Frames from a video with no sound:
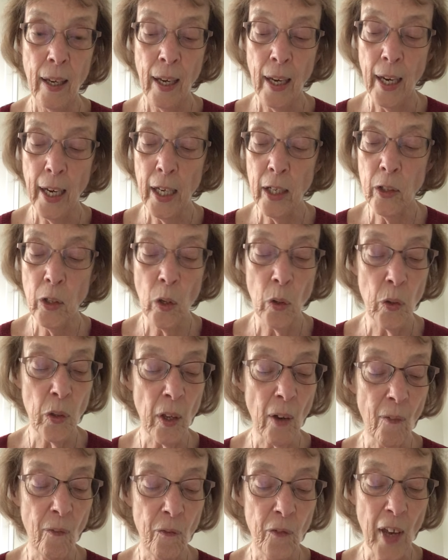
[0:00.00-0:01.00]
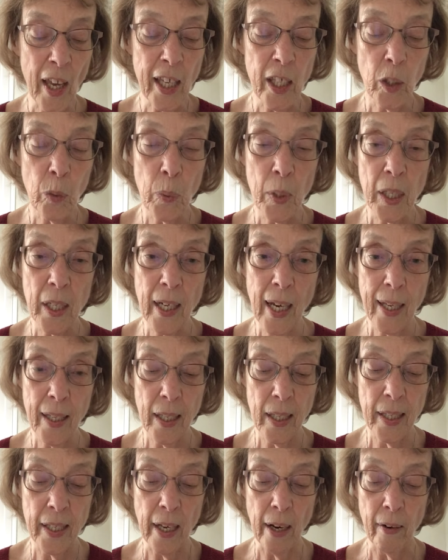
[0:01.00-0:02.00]
He knew that faith was
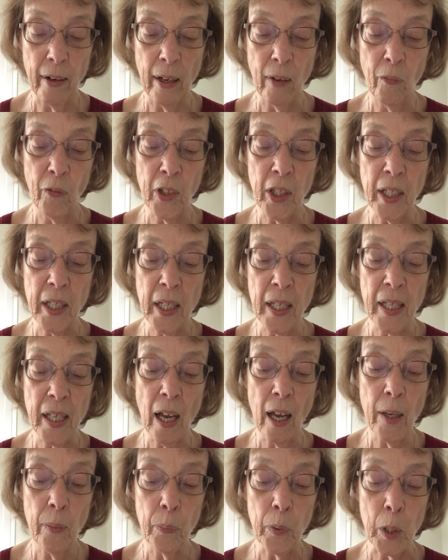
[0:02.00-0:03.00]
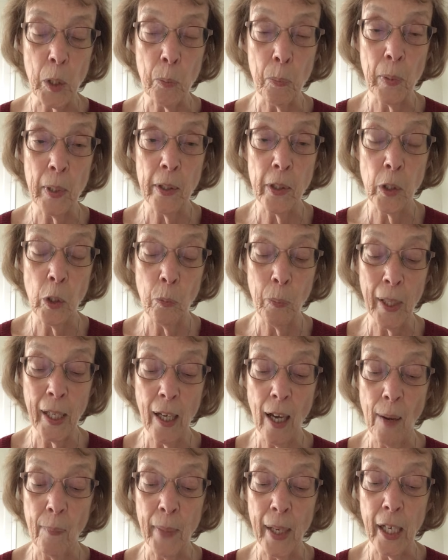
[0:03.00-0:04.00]
necessary for the disciples to
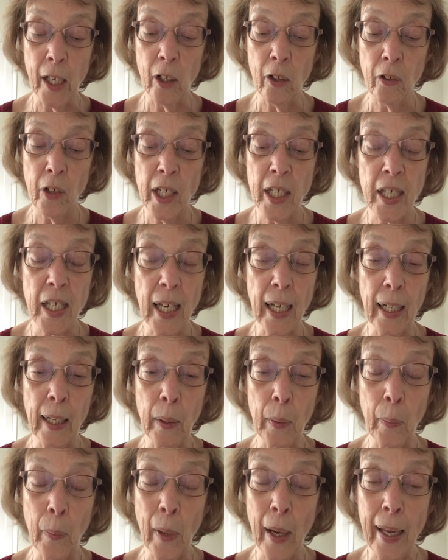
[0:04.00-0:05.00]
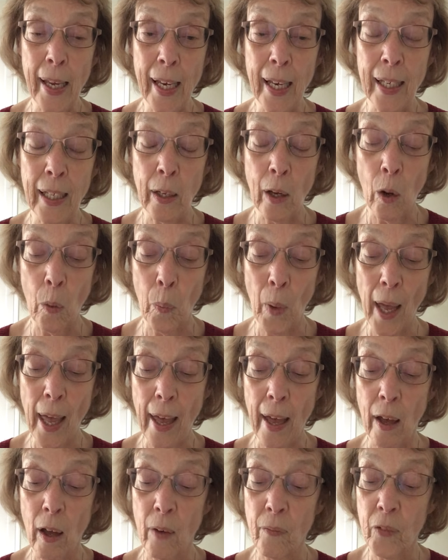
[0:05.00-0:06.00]
become increasingly
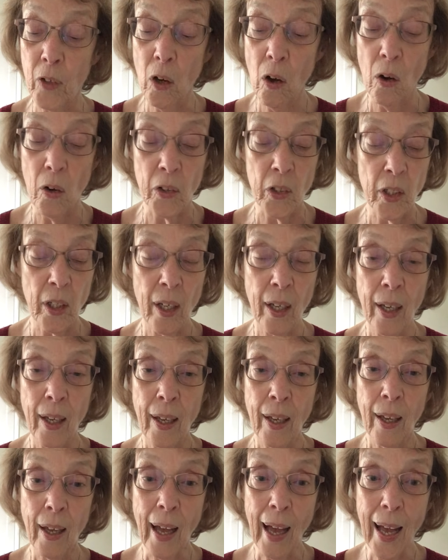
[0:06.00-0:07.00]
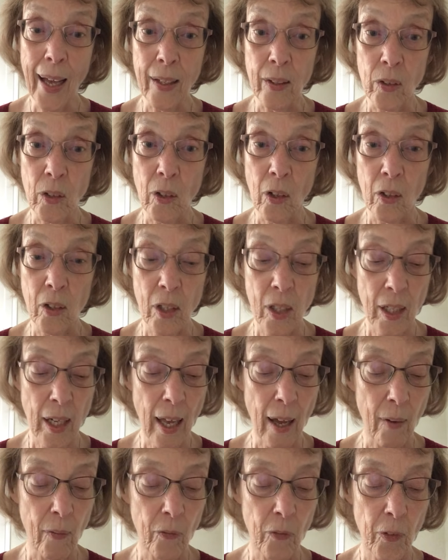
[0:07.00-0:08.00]
aware of God and God's
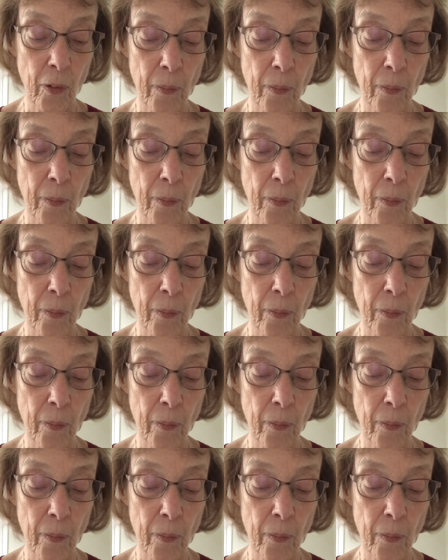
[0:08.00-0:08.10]
love.